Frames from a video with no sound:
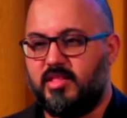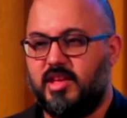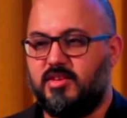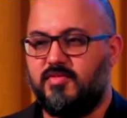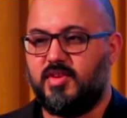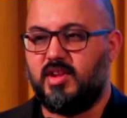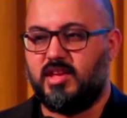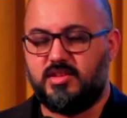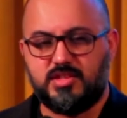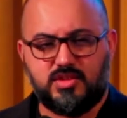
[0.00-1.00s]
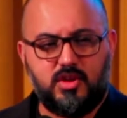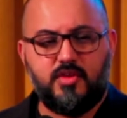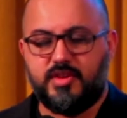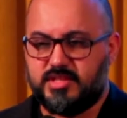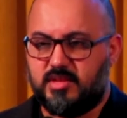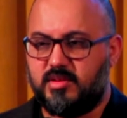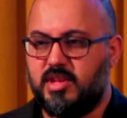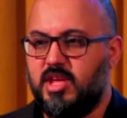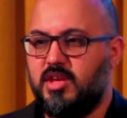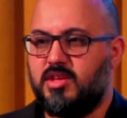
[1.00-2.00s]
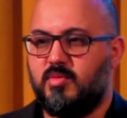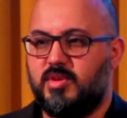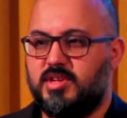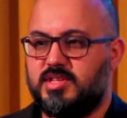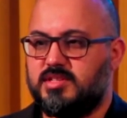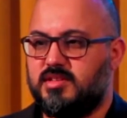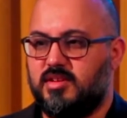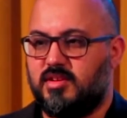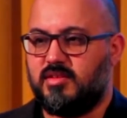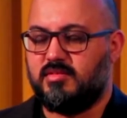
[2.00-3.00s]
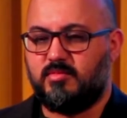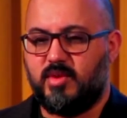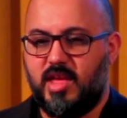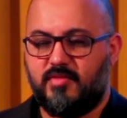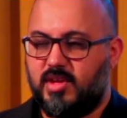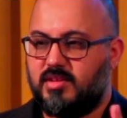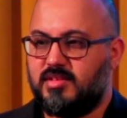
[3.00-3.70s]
like you feel like you're just curious and you want to just, whatever.